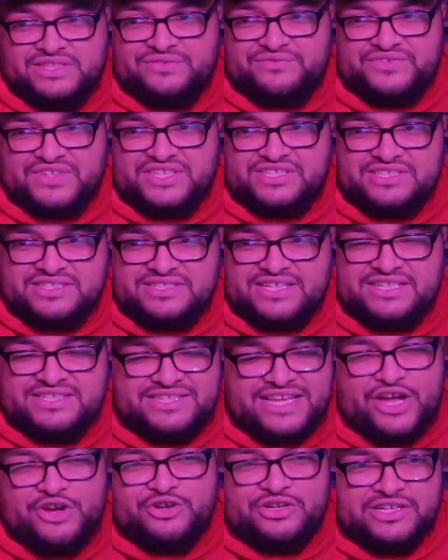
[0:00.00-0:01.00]
the features, they
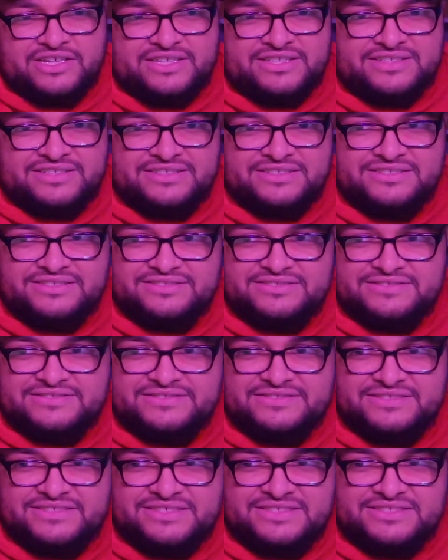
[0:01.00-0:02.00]
sound good.
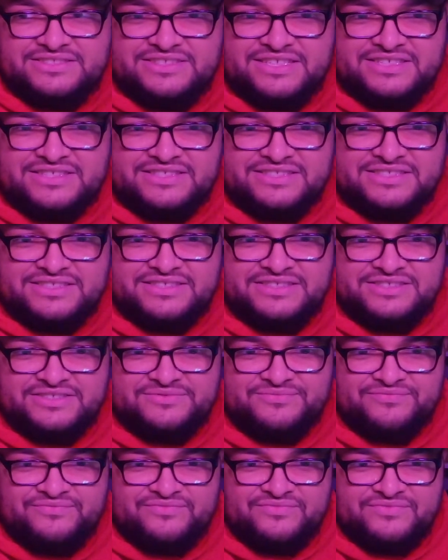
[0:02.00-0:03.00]
It's just
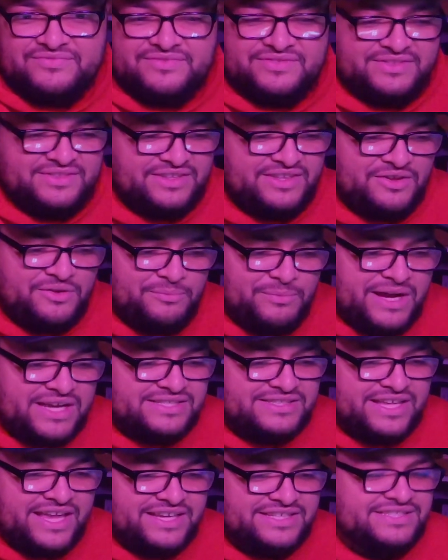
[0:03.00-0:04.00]

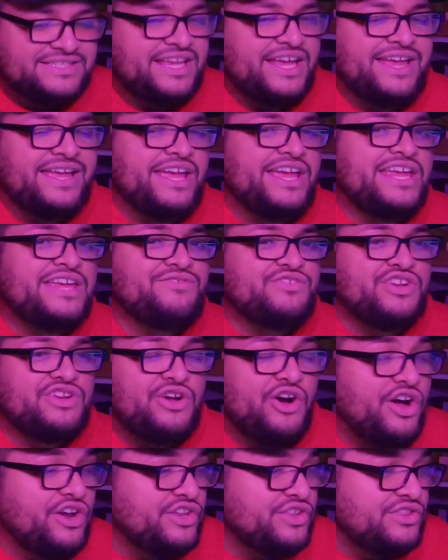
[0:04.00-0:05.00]
Monsta X, even in all